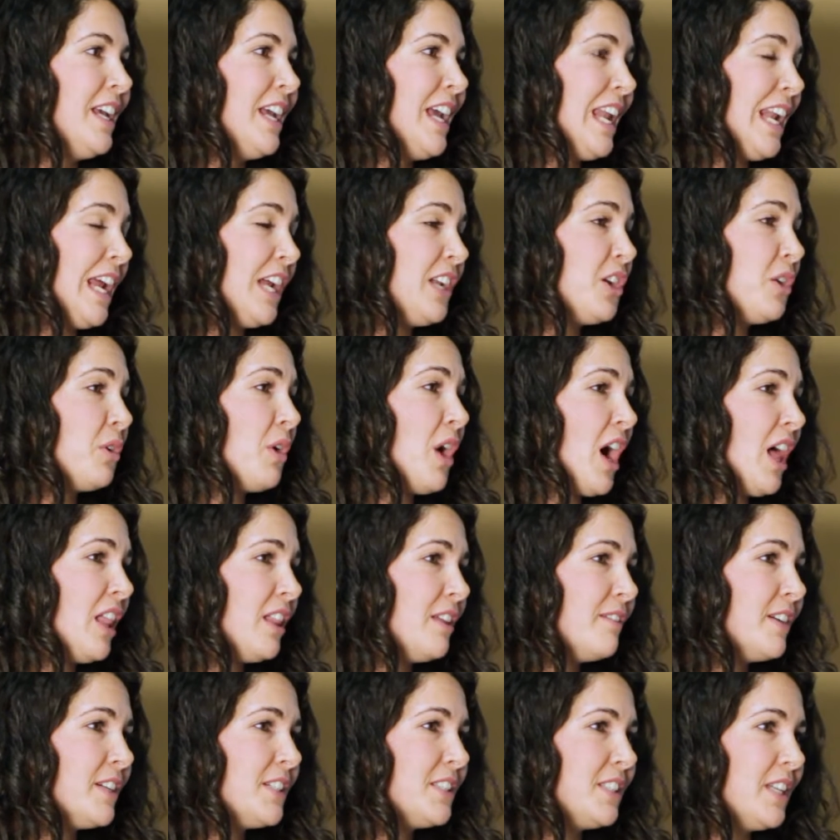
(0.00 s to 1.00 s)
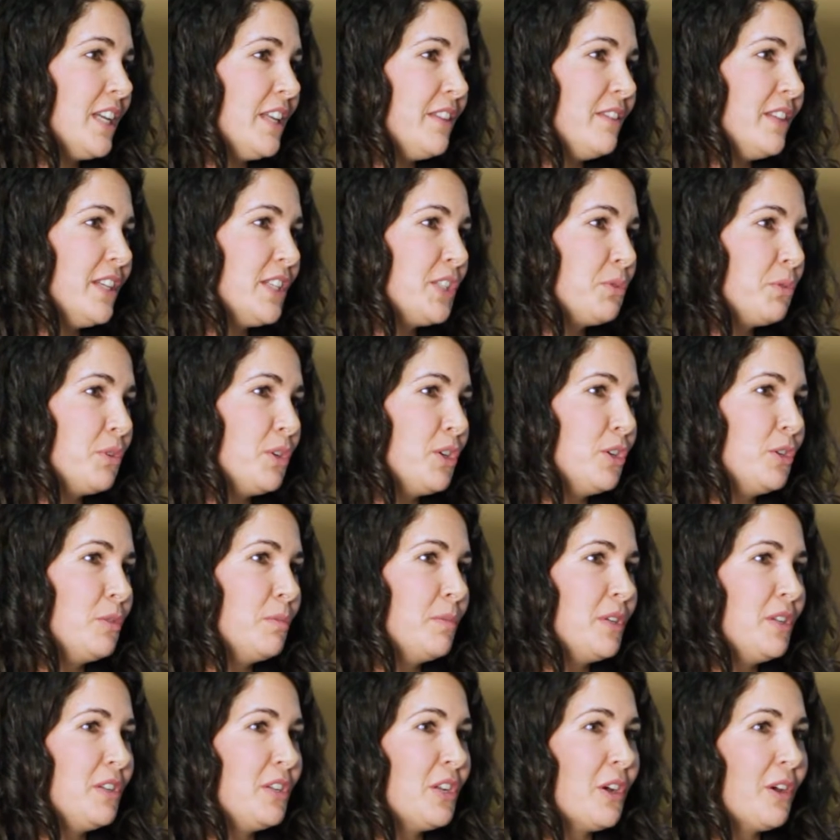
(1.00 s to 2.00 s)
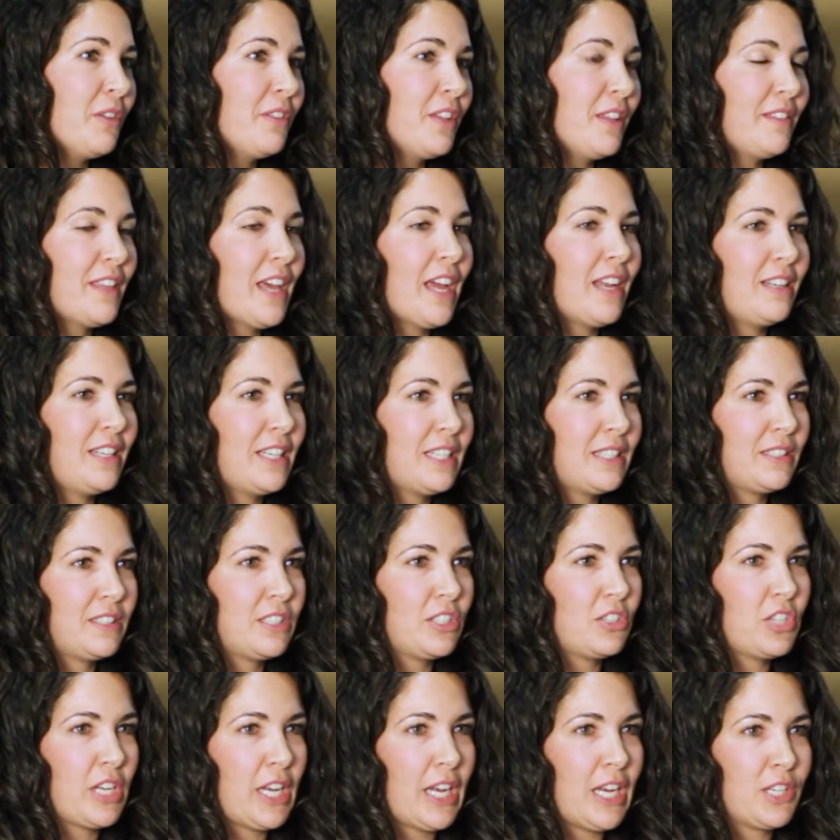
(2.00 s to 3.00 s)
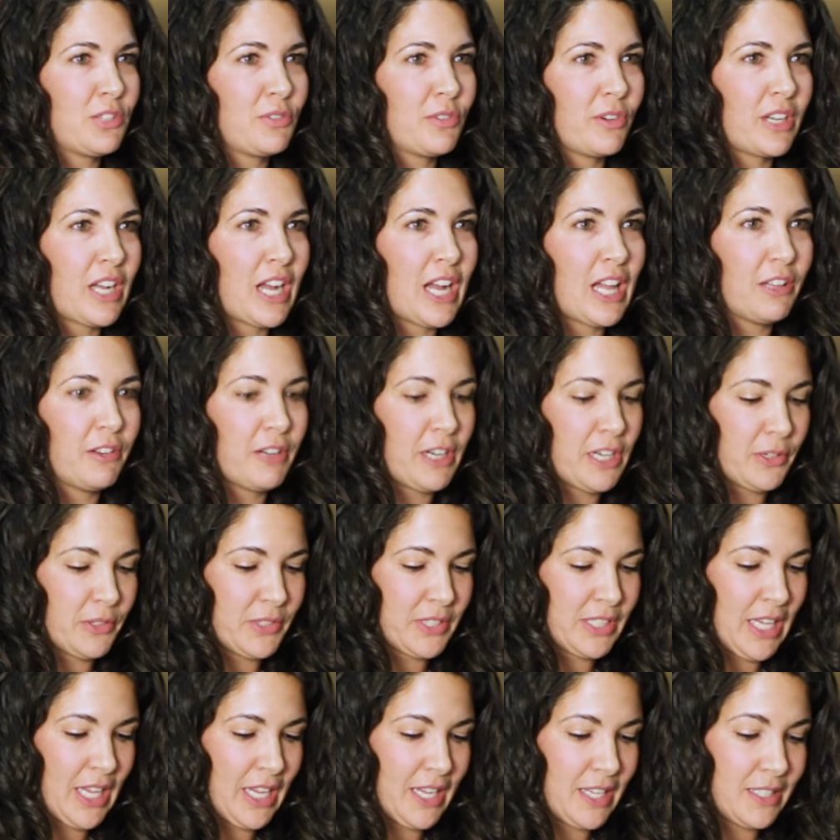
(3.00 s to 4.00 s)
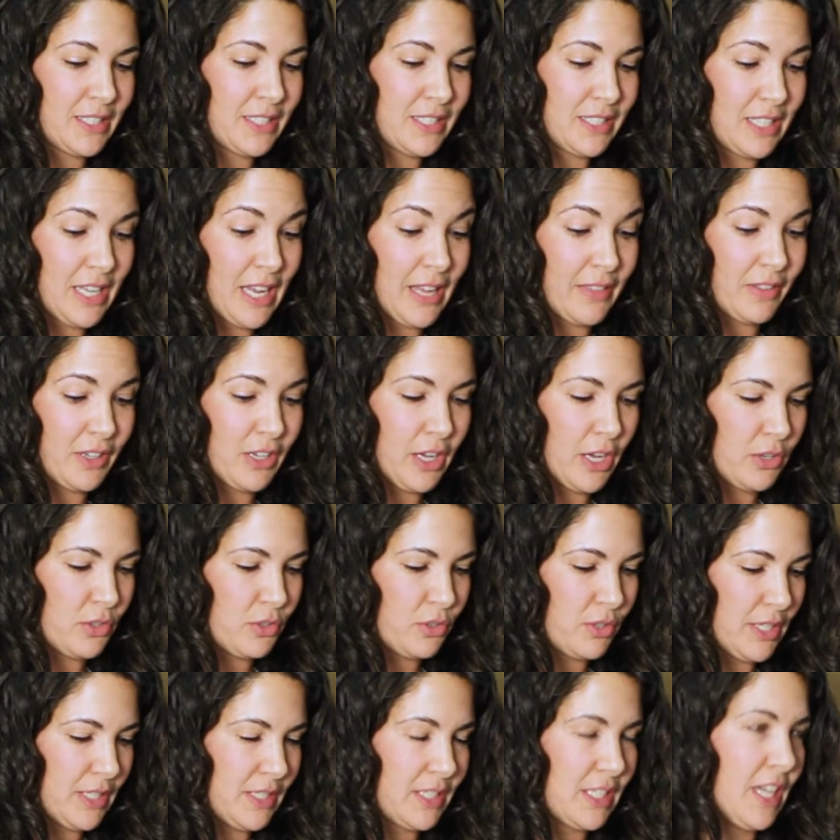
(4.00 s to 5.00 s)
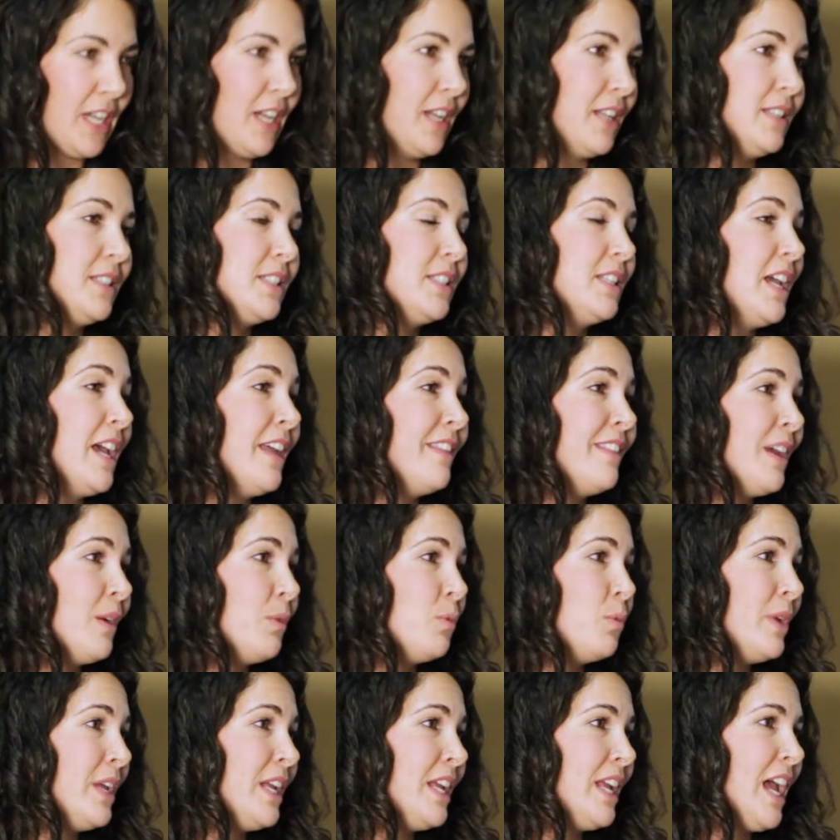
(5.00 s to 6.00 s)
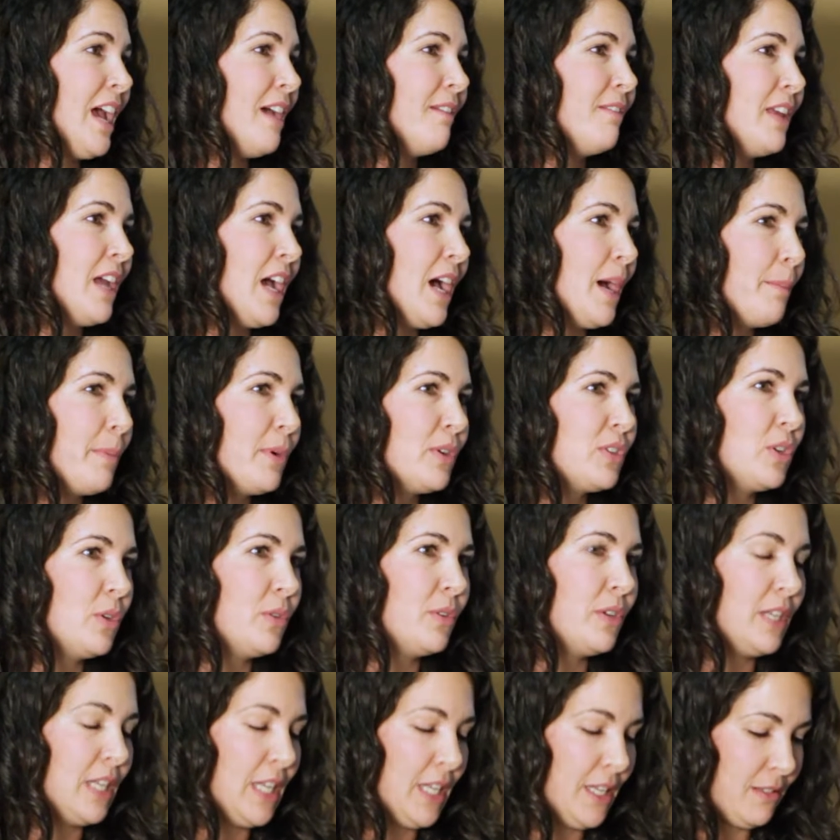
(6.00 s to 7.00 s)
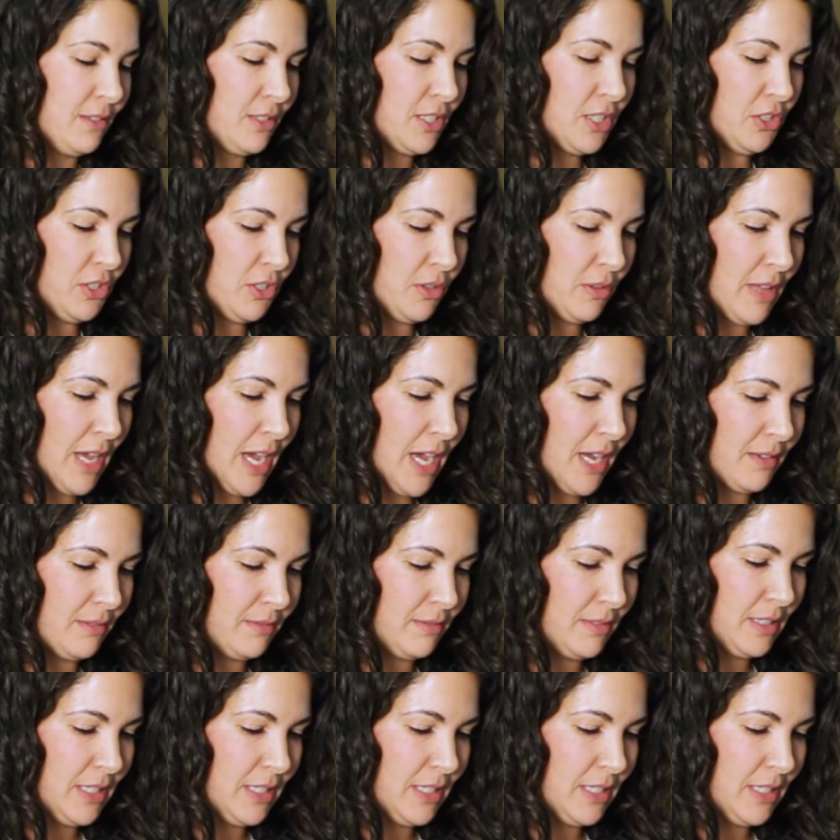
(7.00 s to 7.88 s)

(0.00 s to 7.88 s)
And I know all of us in this room know that that needs to change for Colorado's kids and the country's kids, and that we have the opportunity to do that.